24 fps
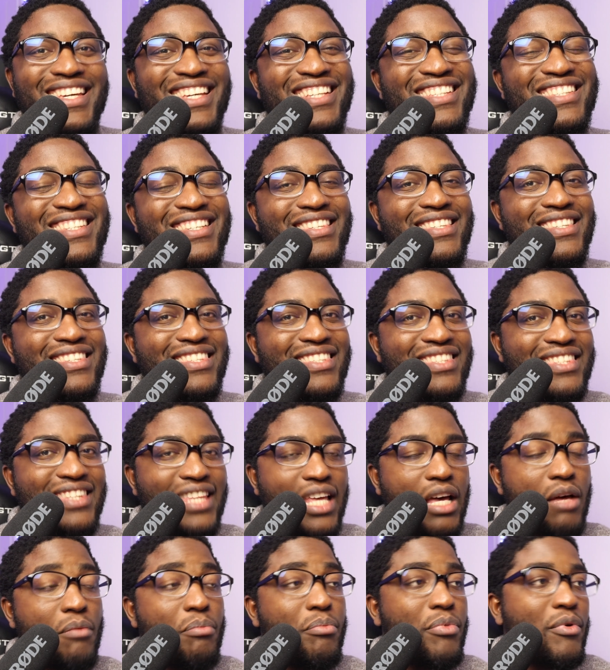it's a
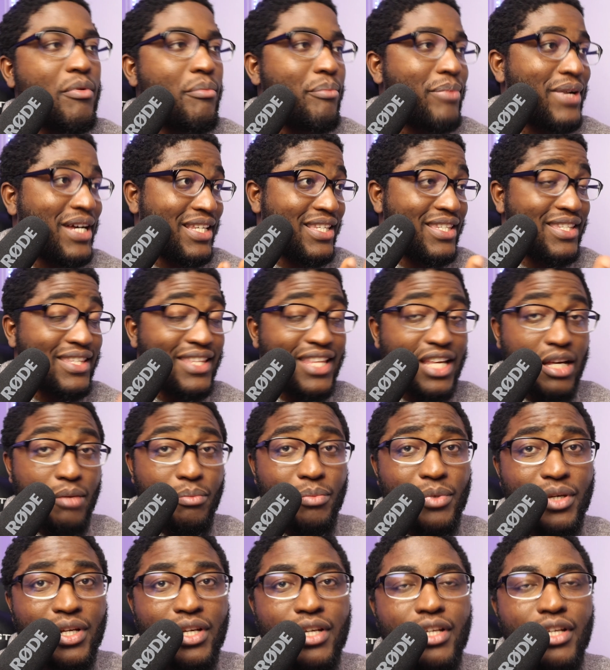step by step.